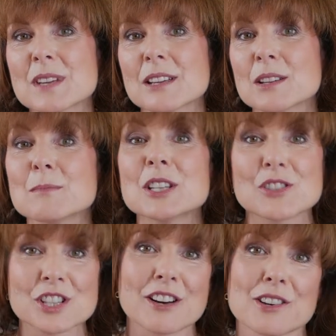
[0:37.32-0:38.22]
it means
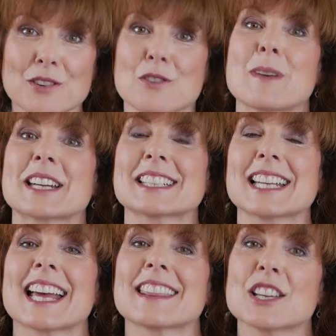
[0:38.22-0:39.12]
you're sharing your
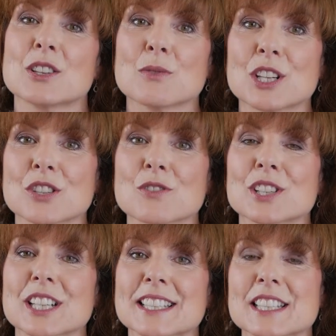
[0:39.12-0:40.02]
humanity and then you reach your
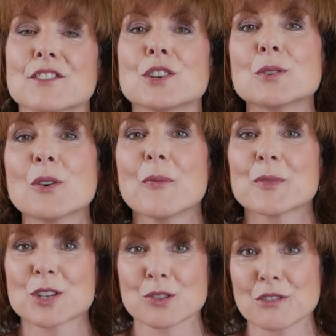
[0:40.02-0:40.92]
audience. If you
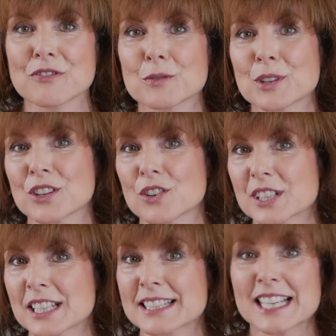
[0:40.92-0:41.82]
are truthful with your
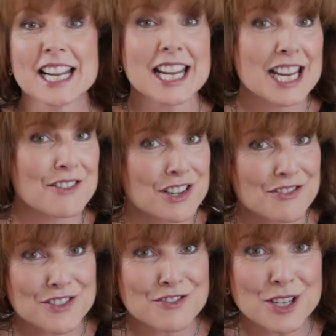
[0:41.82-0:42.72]
audience, even
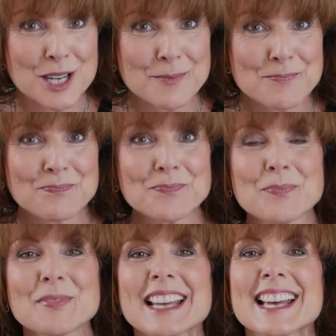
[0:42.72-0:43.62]
if it's funny
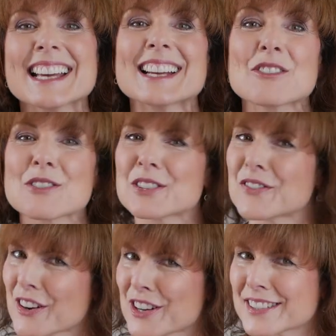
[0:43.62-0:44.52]
or it's
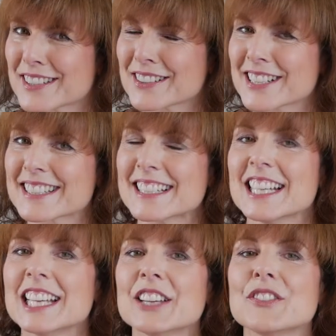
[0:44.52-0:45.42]
very serious,
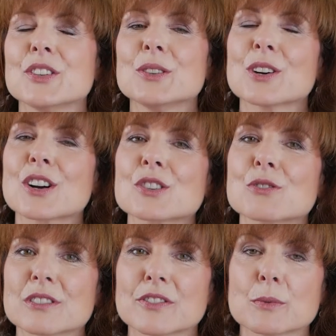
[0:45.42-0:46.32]
if you are
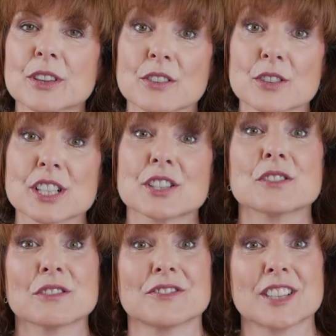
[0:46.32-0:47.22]
truthful with your
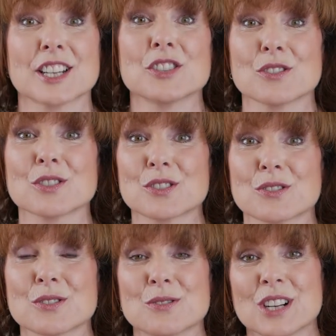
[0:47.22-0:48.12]
audience, you'll find your
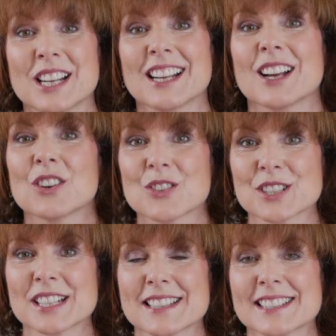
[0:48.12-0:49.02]
true
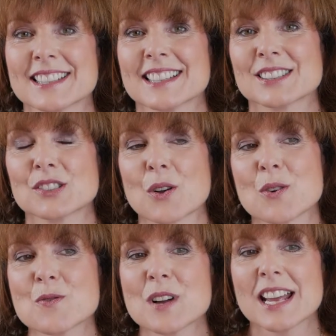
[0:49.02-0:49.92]
audience.
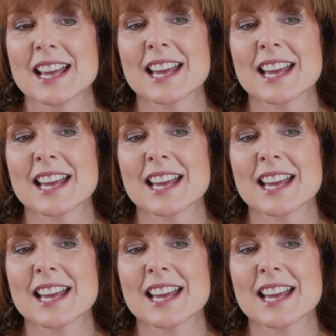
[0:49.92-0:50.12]
So